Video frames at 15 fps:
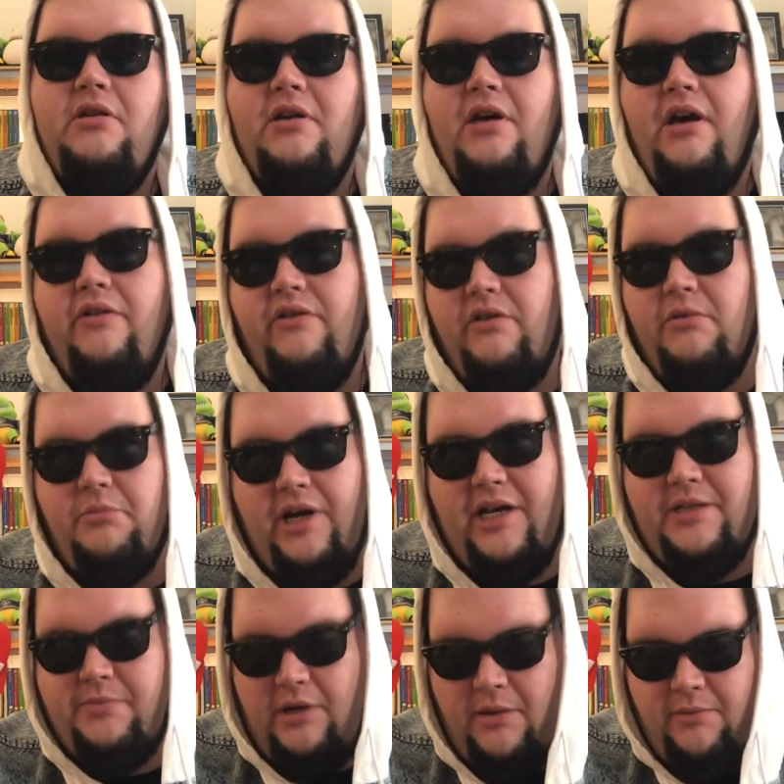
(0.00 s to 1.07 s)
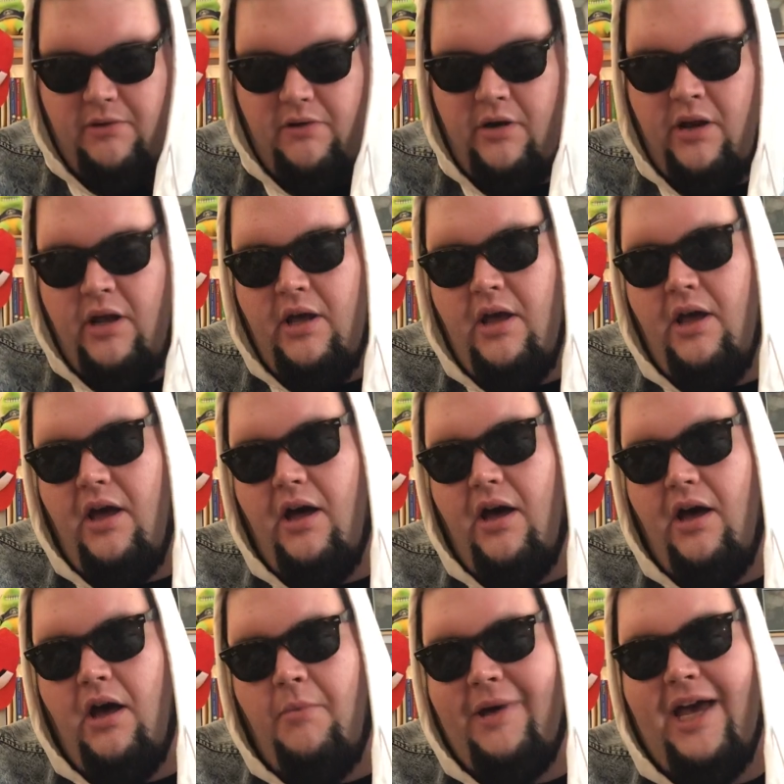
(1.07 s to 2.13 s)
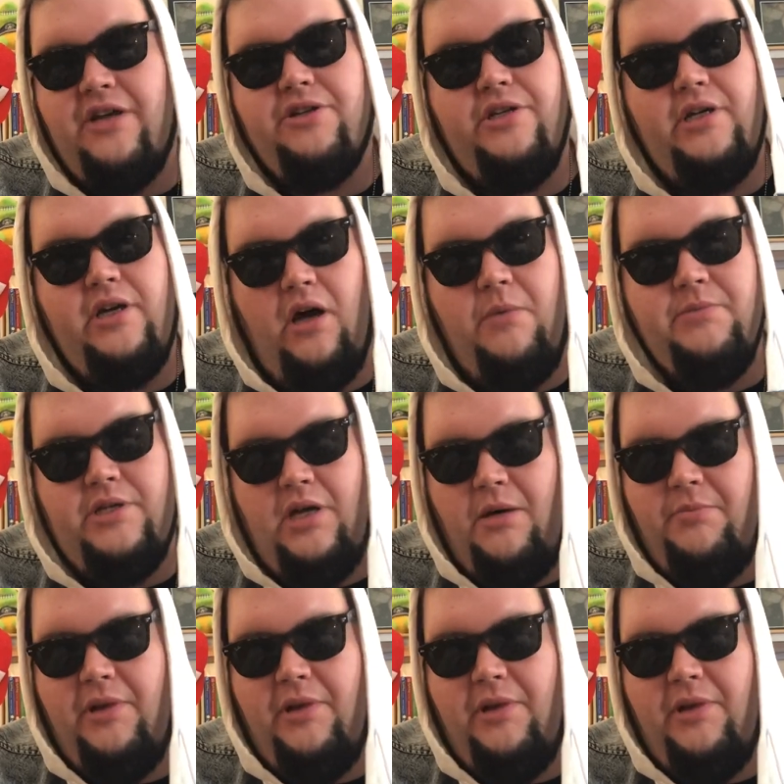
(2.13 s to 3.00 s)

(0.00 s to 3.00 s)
other than Brass Bombard actually comes up.